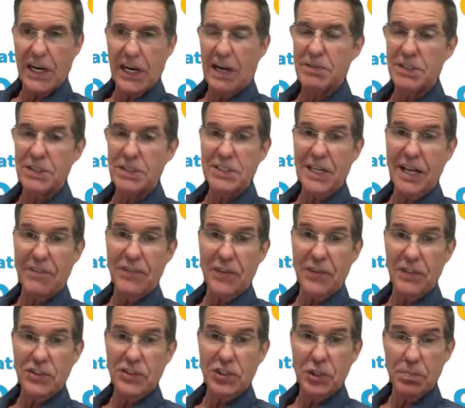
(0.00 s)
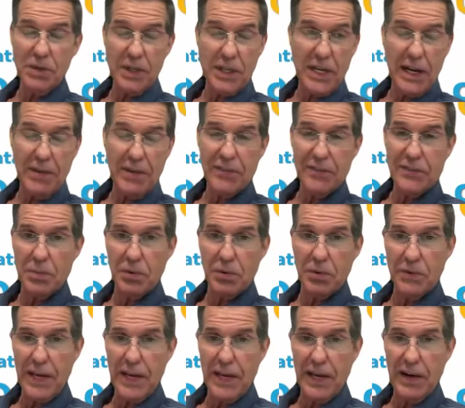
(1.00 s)
I'm just not feeling super
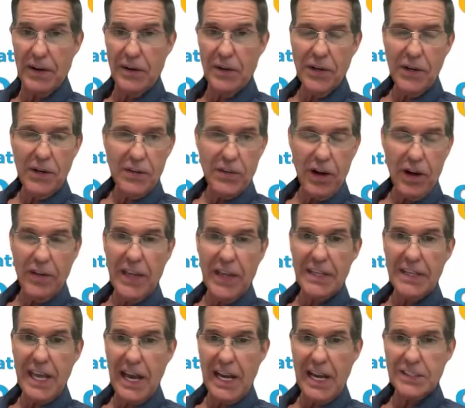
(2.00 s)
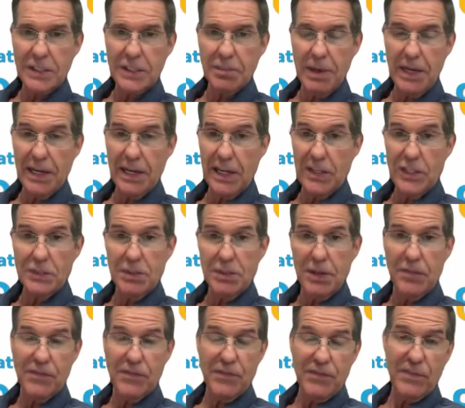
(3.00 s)
comfortable now with all that cash in the bank. I used
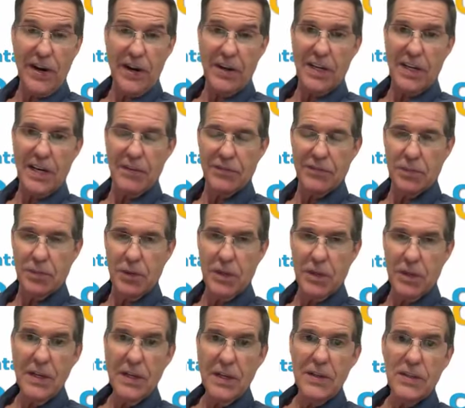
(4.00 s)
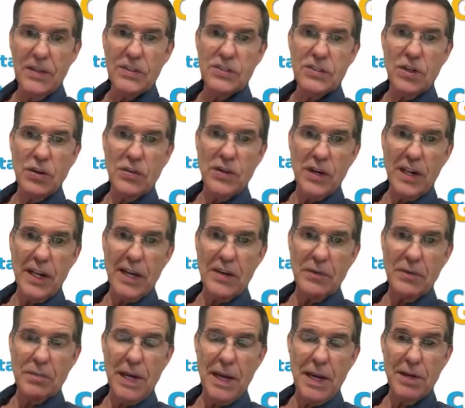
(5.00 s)
to be very comfortable. So they're
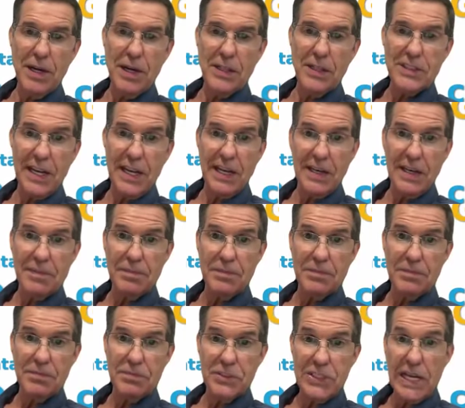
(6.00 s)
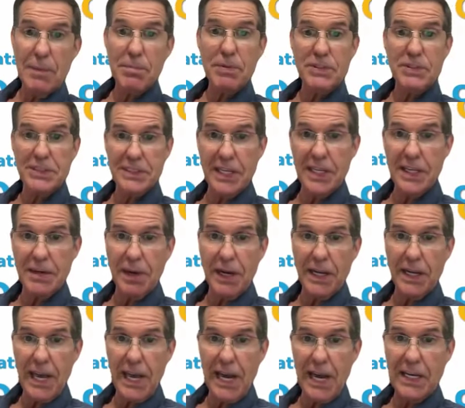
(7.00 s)
like, maybe I'll take 10% of
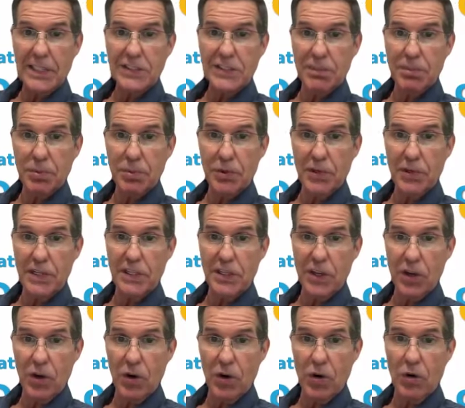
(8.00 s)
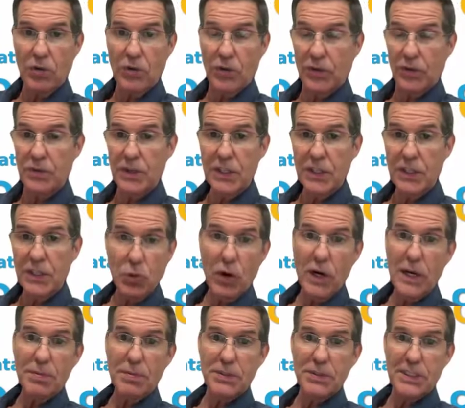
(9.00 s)
my cash and put it into gold, or
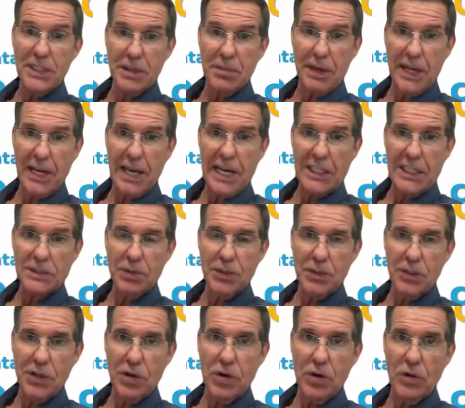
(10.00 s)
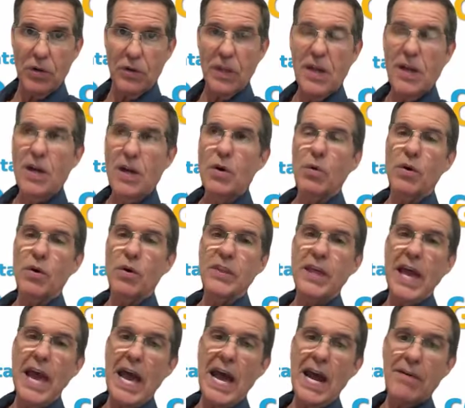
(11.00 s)
20% of my cash and put it into gold. Well,
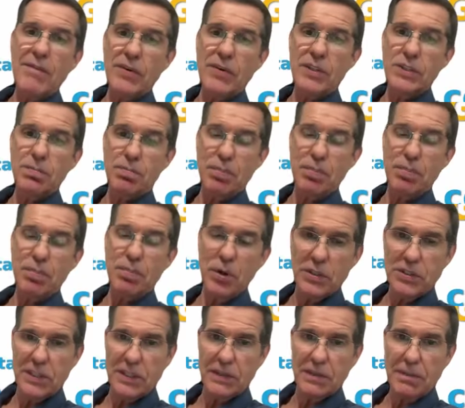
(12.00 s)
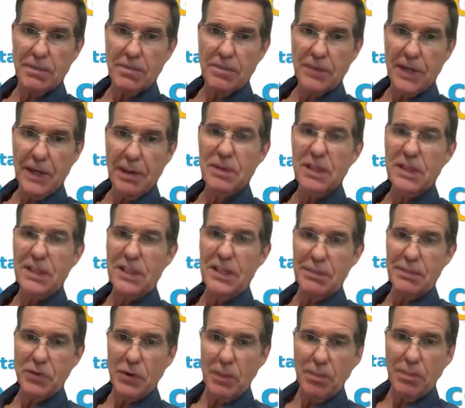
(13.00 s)
the average person, I'm leading
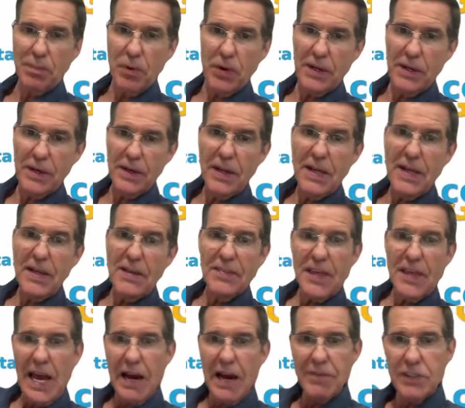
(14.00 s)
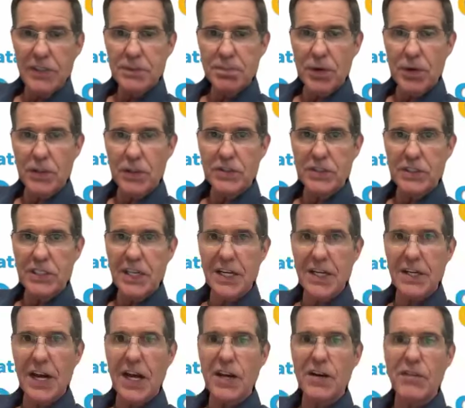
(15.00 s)
up to a point, the average person
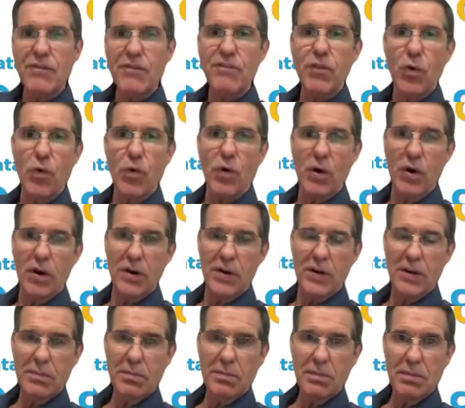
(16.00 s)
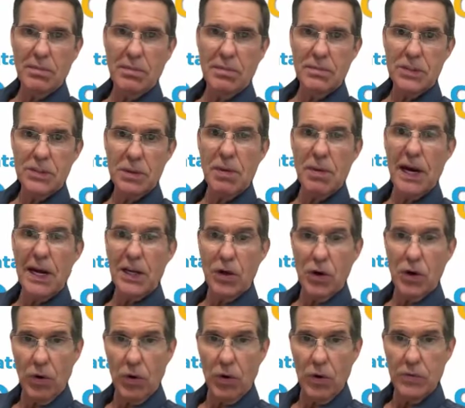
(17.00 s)
cannot afford to buy
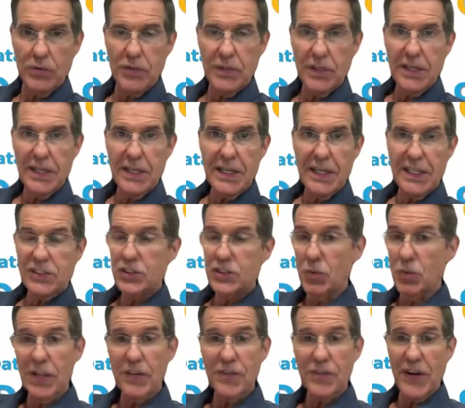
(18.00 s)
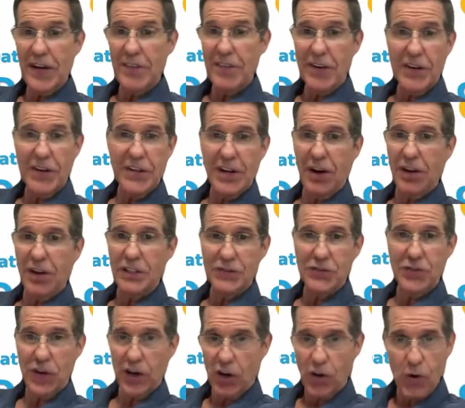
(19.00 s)
gold. It's $2,500
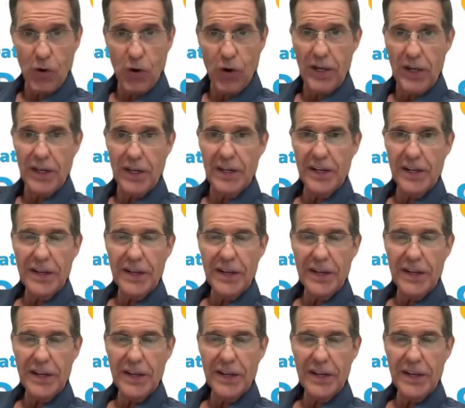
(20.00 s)
for a coin.